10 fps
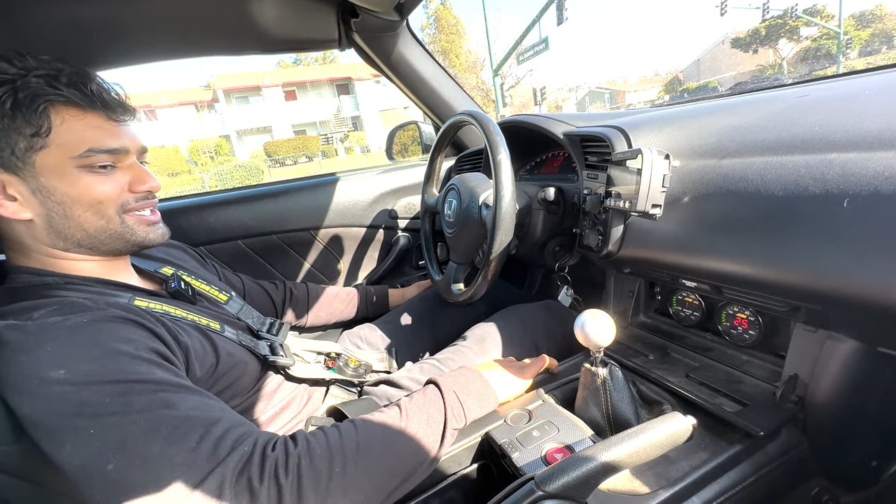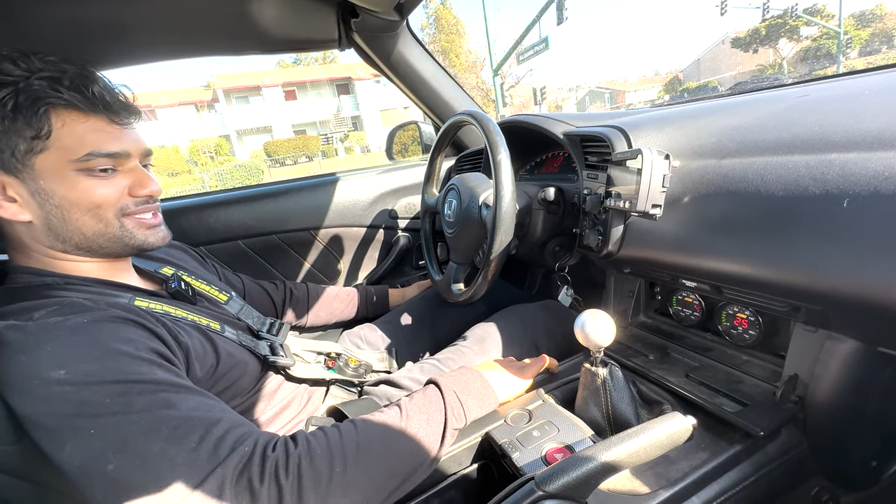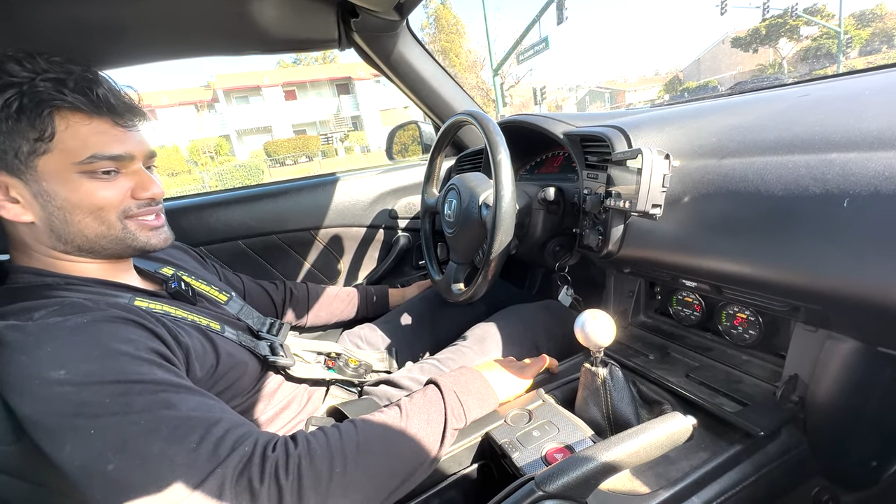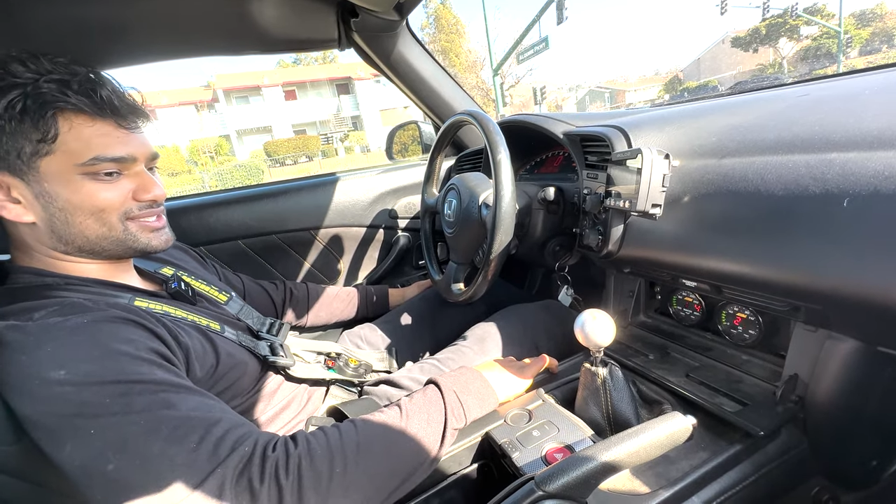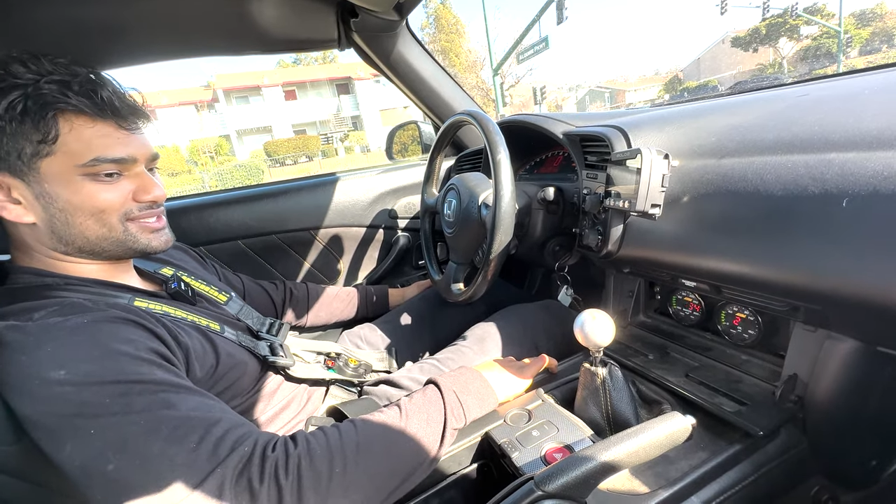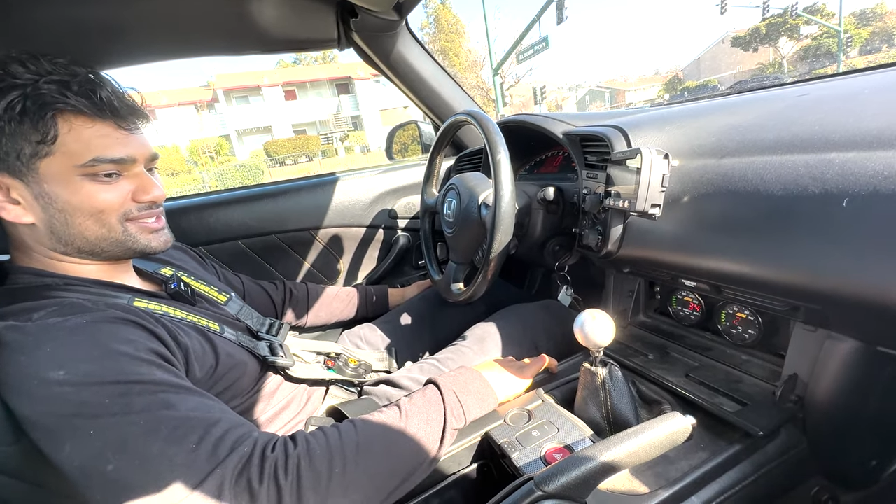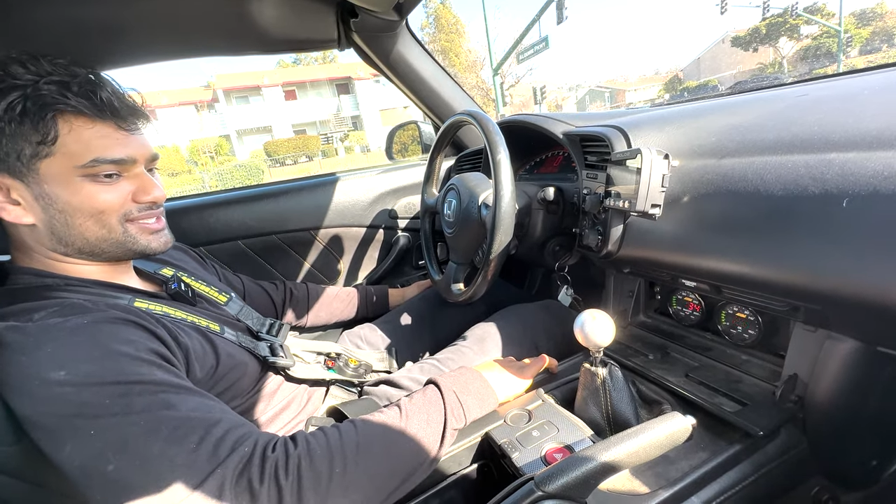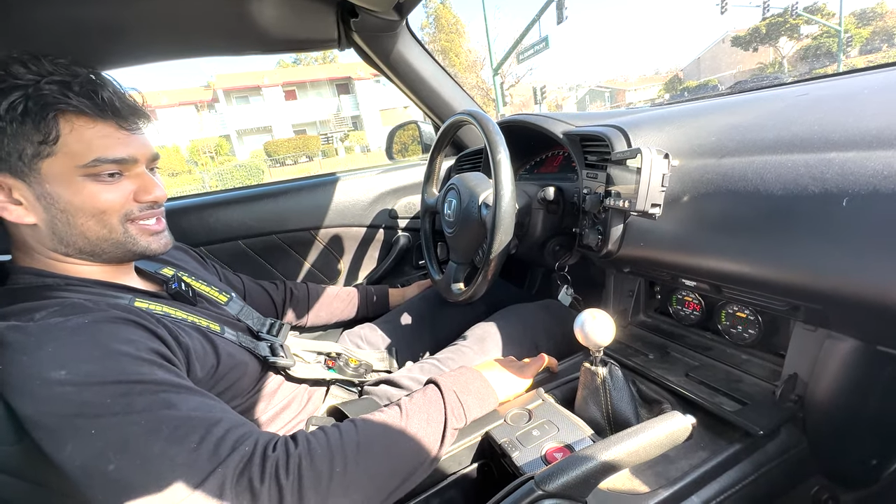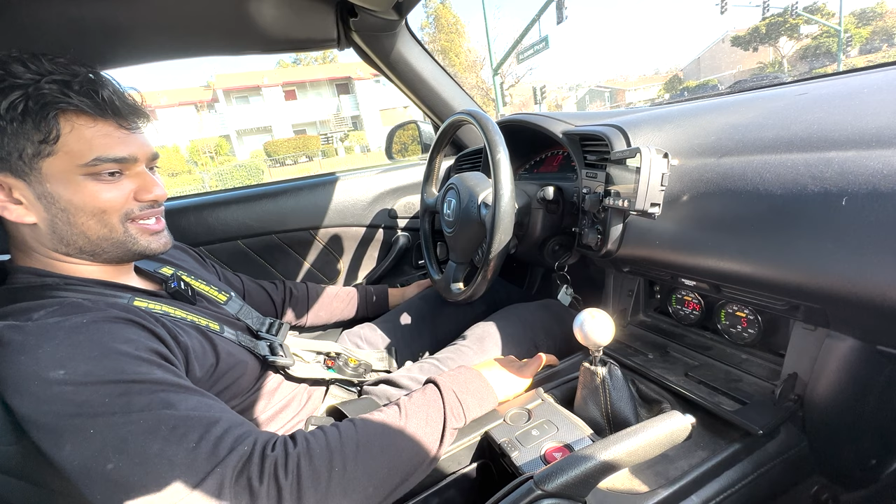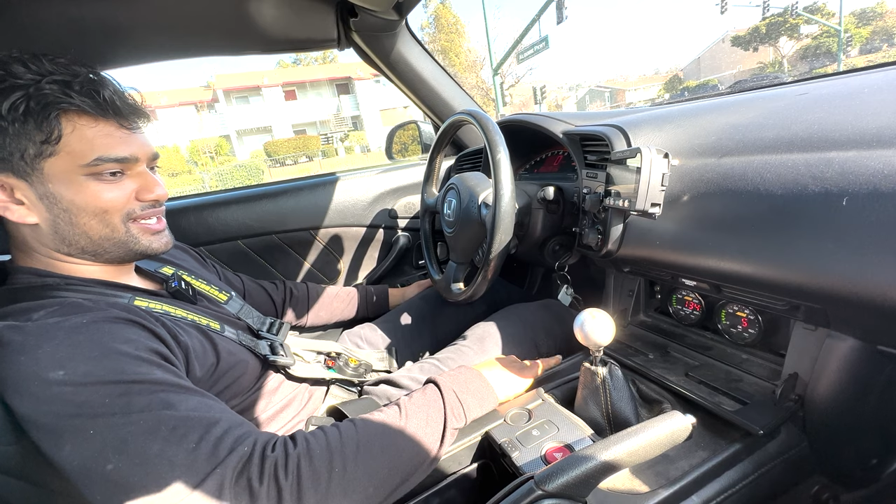Like, it
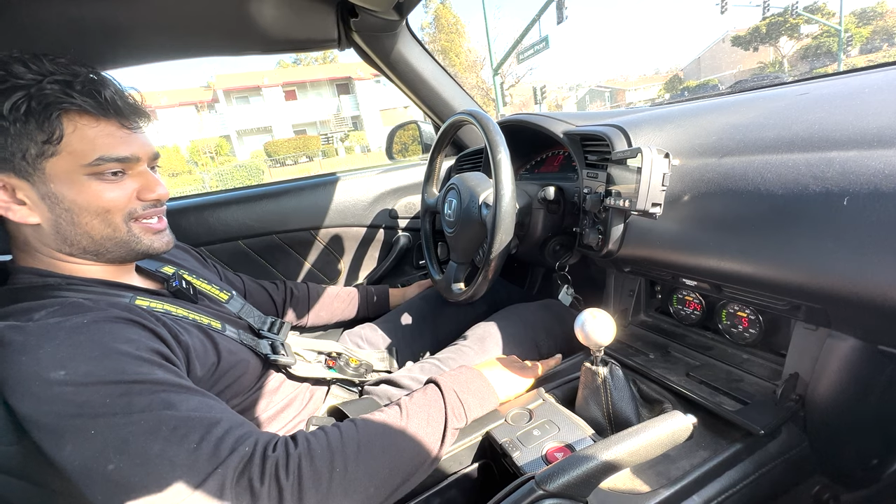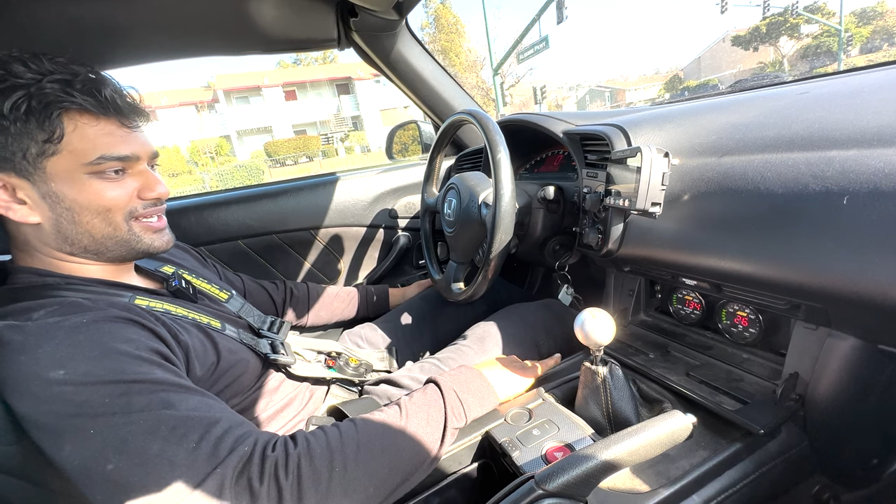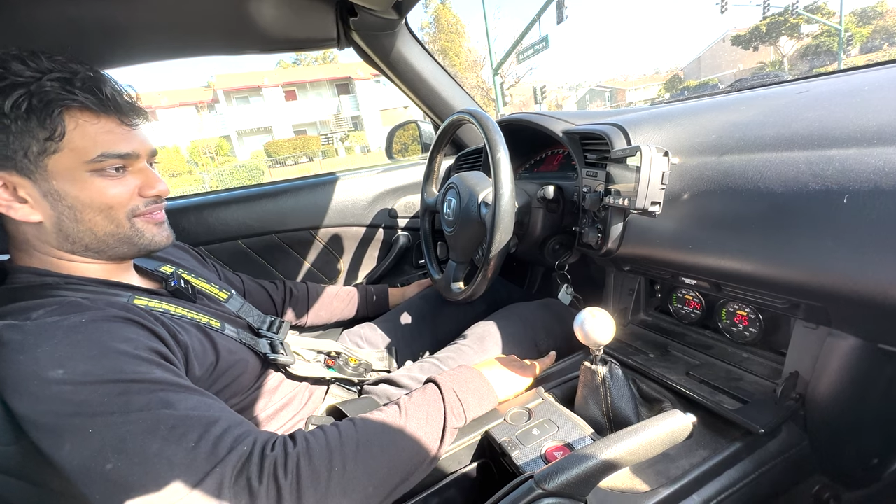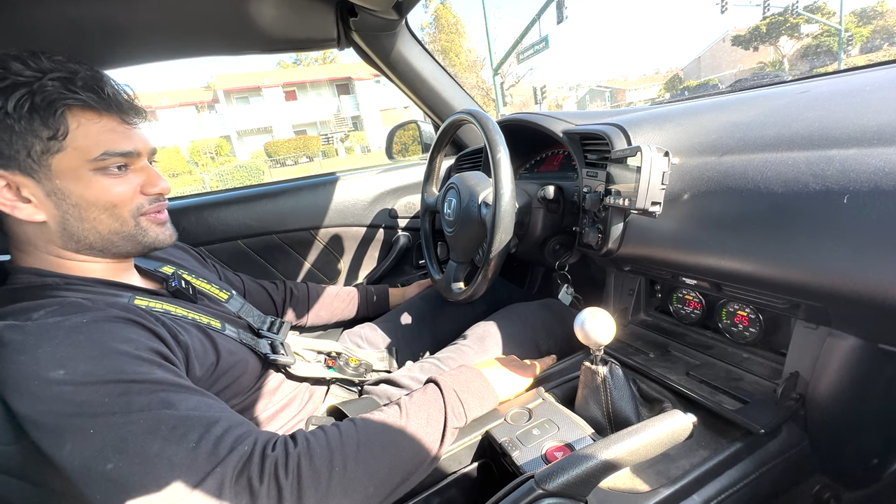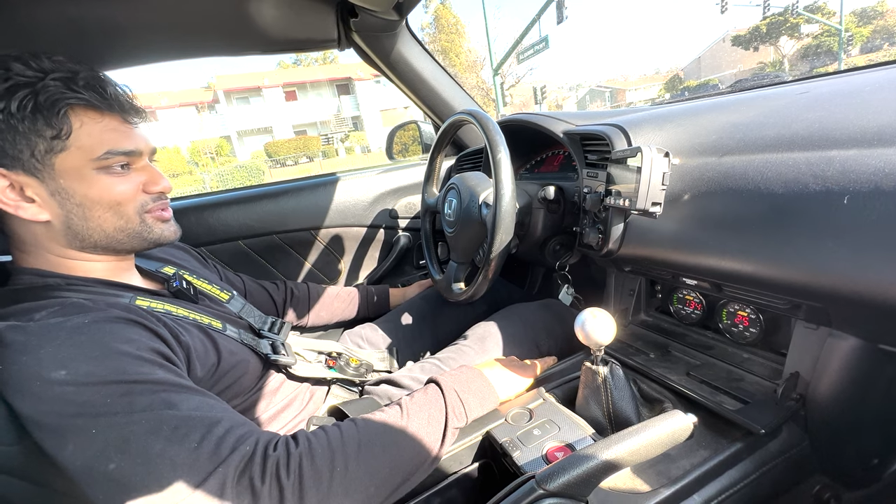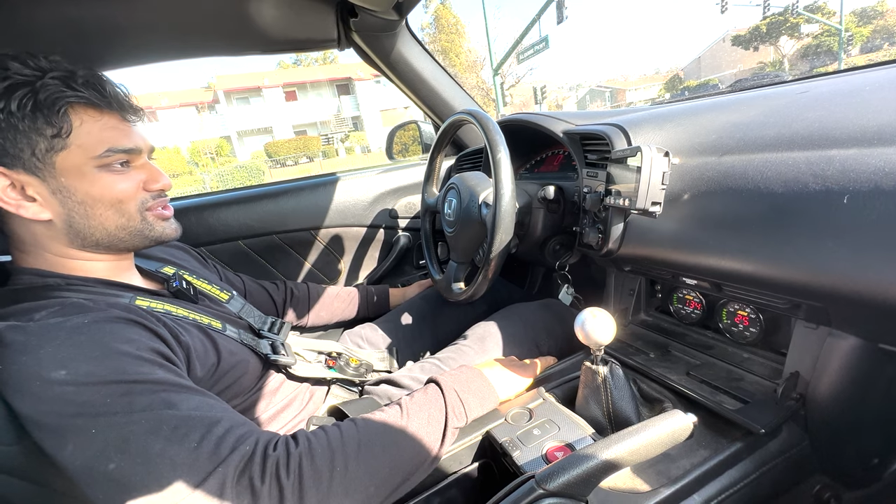just it feels